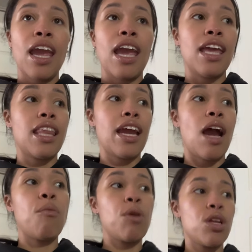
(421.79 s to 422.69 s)
And like,
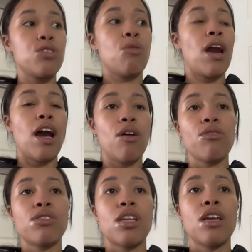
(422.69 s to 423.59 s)
I want to do our
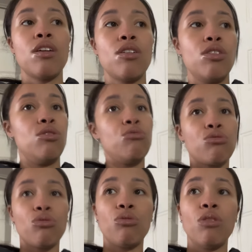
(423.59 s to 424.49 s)
house
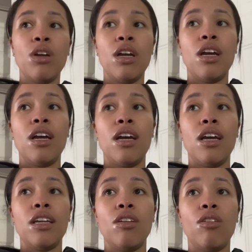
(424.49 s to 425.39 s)
neutral,
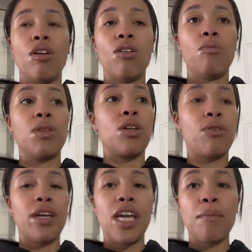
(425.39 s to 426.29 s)
you know, with the
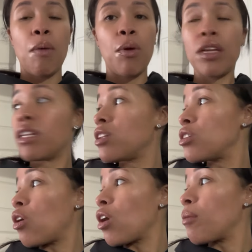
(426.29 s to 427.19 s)
cream. I
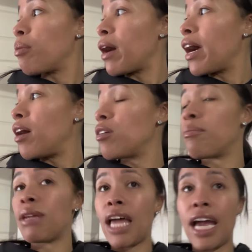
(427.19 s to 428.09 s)
want dark brown,
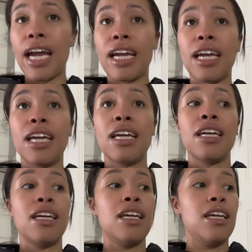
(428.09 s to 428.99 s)
black,
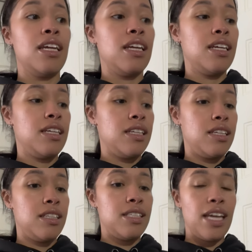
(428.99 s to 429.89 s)

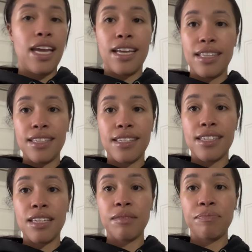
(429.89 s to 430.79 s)
tans.
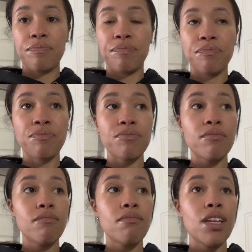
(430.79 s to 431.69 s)

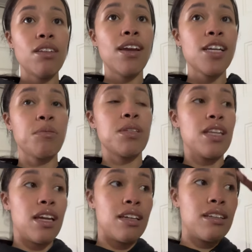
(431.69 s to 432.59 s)
You guys will see
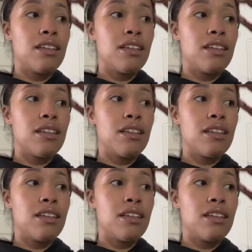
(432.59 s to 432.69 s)
that.